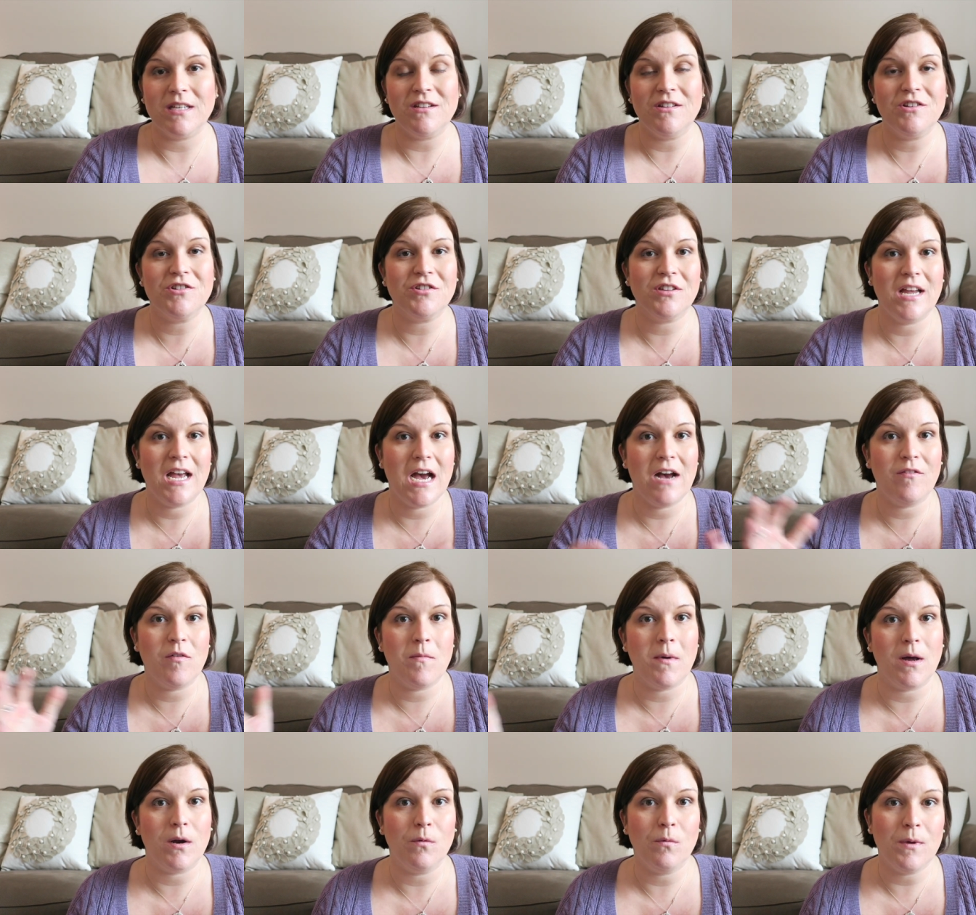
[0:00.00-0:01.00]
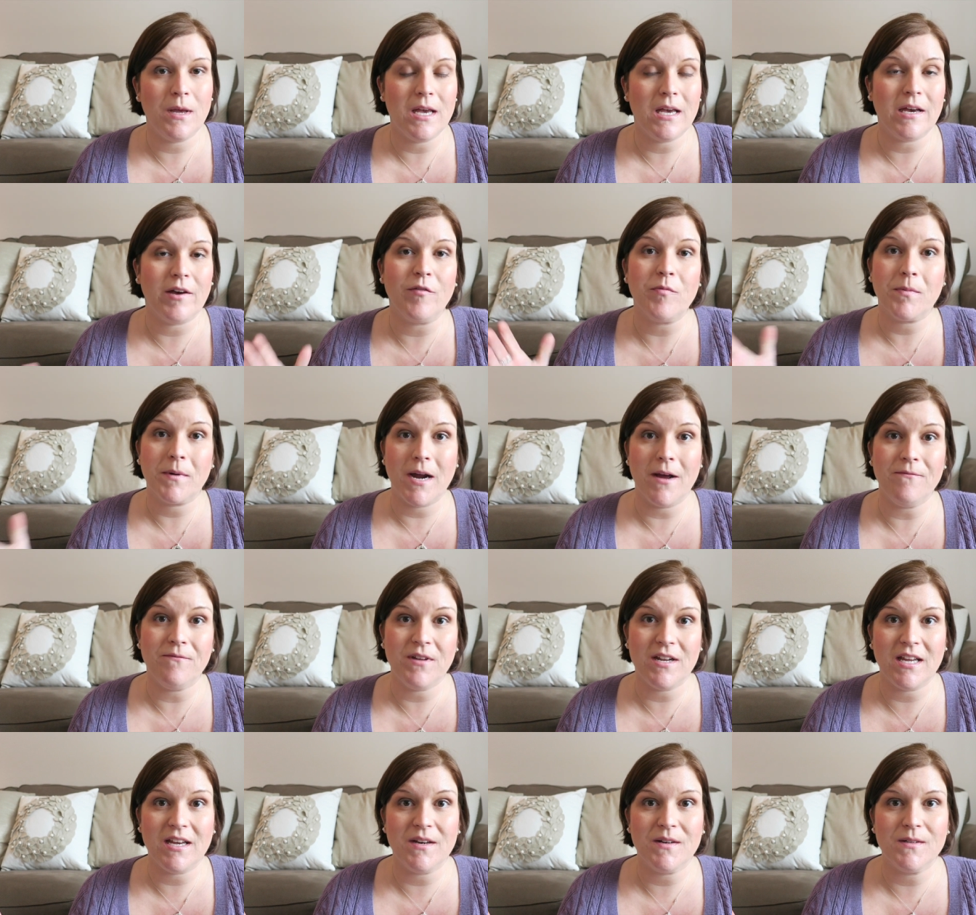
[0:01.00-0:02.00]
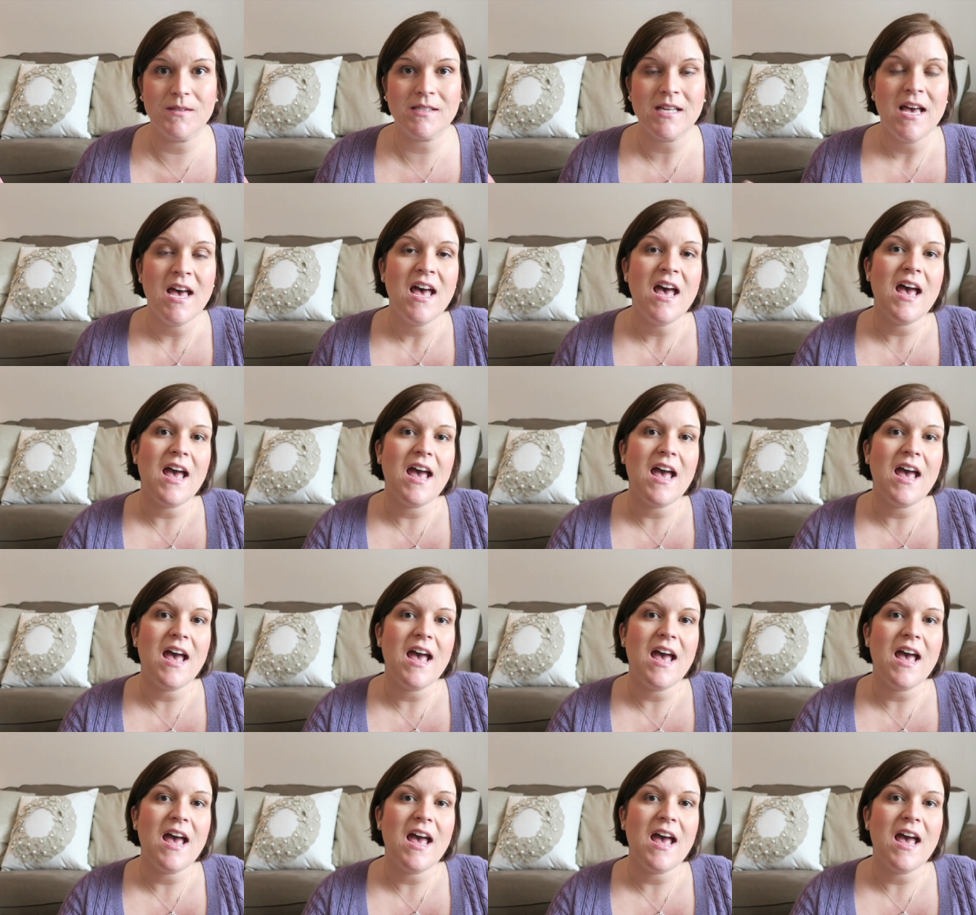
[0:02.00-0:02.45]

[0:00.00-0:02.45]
I usually have about a week of prep videos,